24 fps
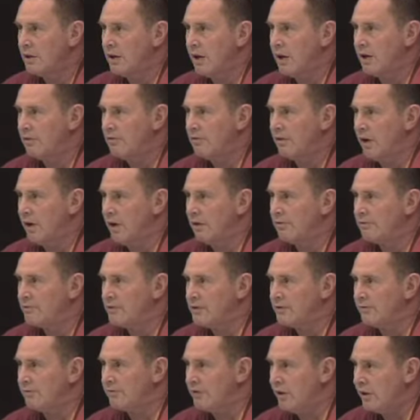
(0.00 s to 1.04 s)

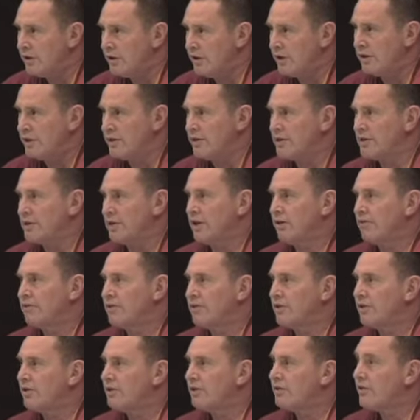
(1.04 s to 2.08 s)
Of devoting
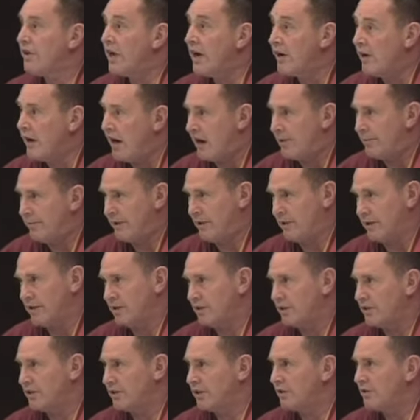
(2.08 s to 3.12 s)
yourself to their
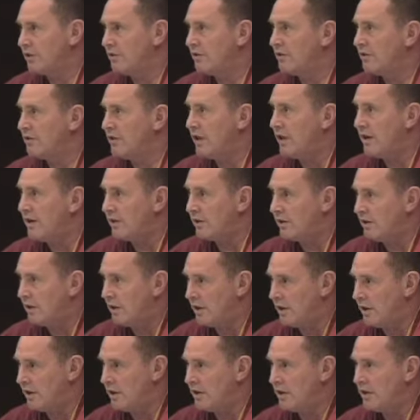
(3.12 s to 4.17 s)
happiness, to
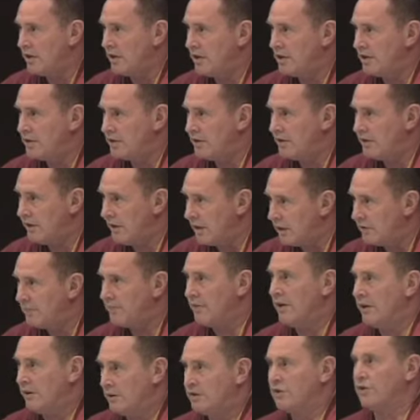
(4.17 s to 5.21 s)

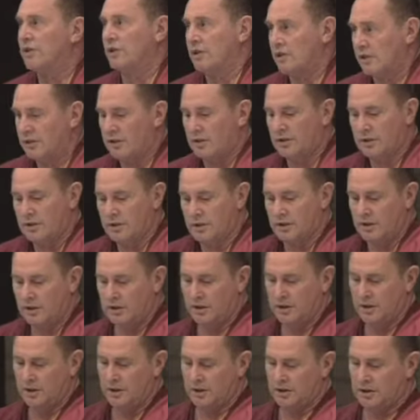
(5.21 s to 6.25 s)
their interests.
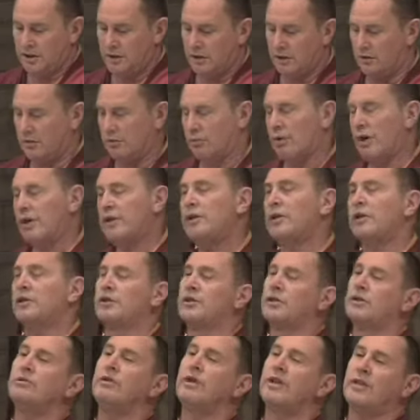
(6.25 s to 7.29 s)
So when you're
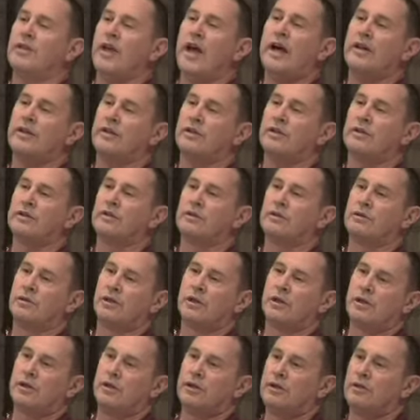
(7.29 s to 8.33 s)
doing that, you
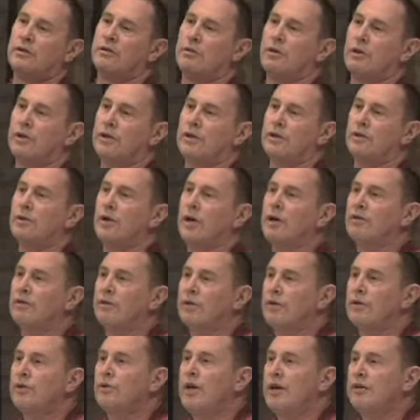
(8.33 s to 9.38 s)

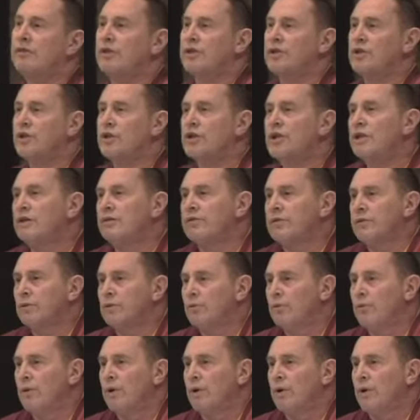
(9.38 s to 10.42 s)
have achieved
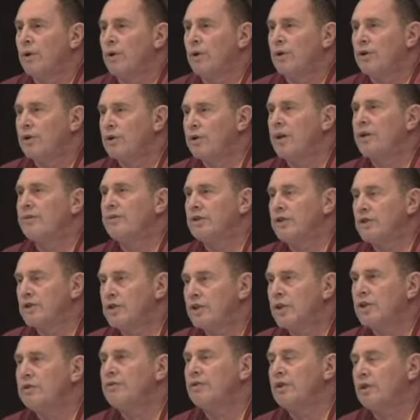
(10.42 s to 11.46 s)

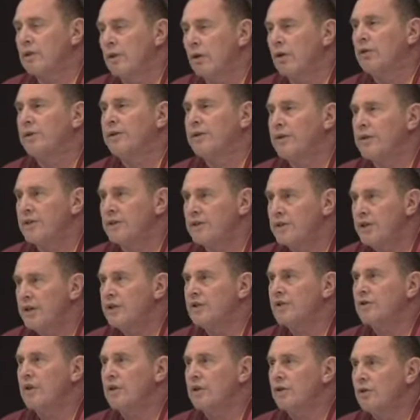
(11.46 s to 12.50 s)
the goal in the
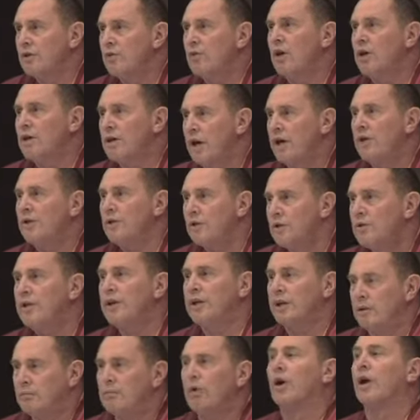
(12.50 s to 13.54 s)
sense that you are not you
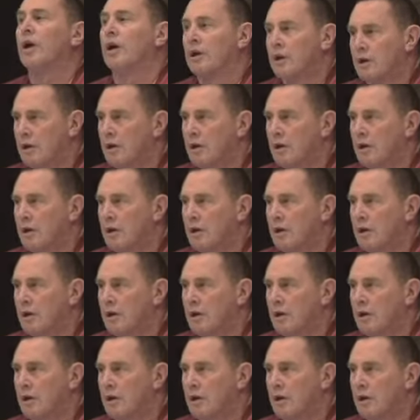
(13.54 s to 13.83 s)
anymore.